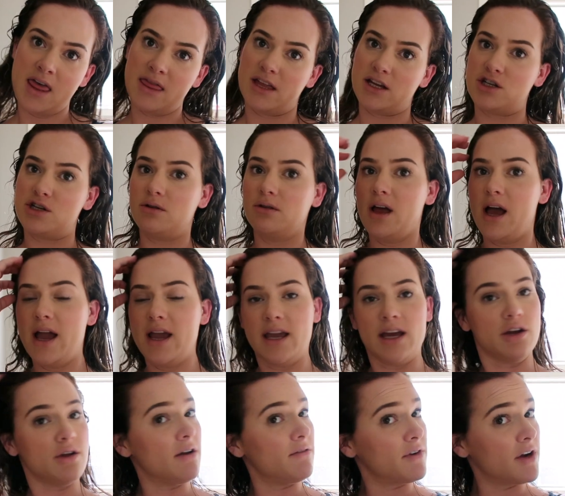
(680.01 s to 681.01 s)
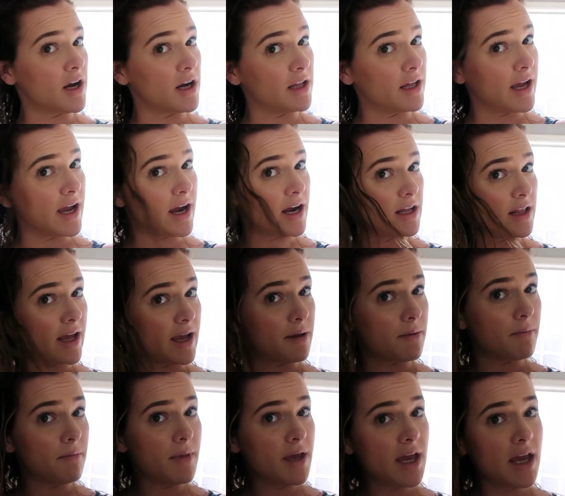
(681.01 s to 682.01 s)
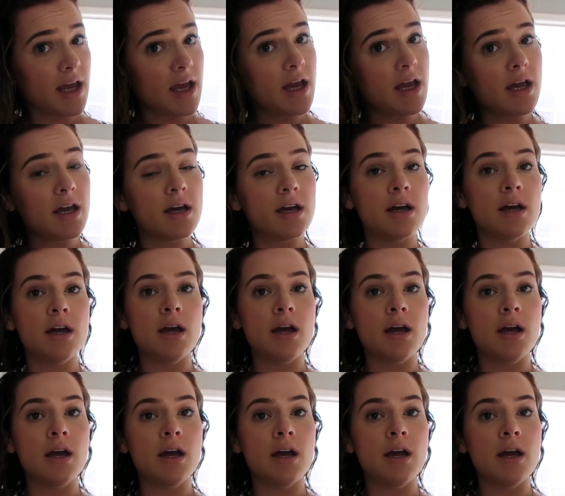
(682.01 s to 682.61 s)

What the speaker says: that you like and you have curly hair like me,